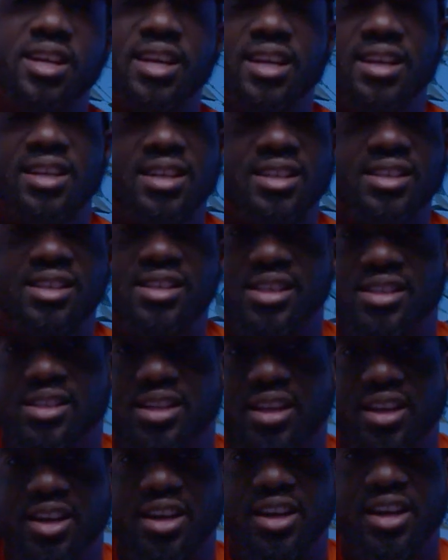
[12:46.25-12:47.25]

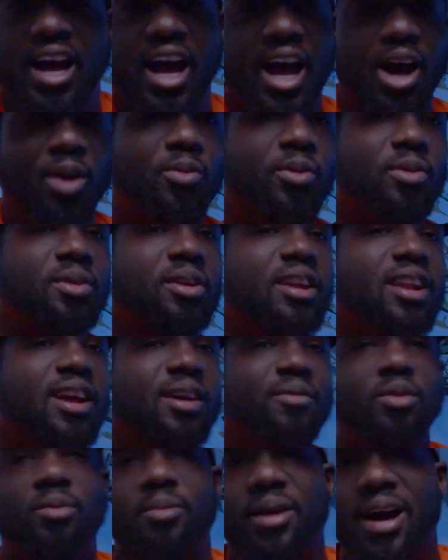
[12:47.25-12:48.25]
inconsistent gun, I will
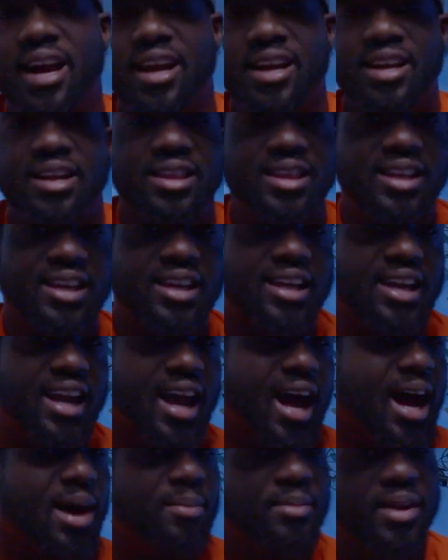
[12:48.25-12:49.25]
never buy anything
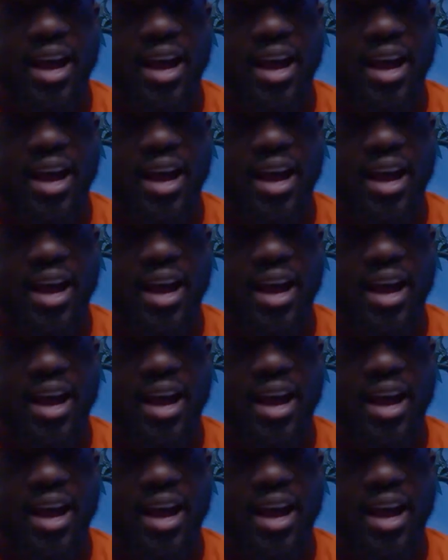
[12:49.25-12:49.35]
Omni